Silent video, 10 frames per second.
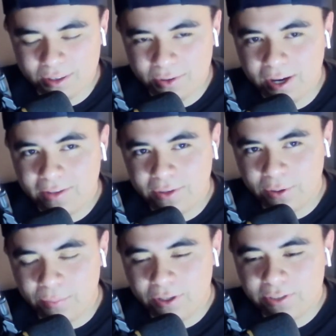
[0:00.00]
you had
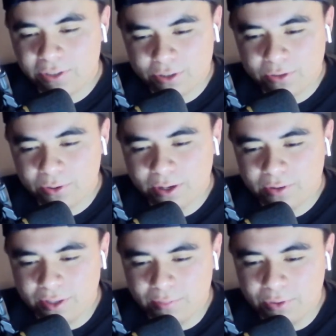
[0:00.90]
your Monster Truck
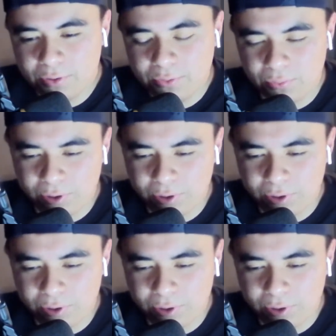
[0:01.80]
Throwdown debut with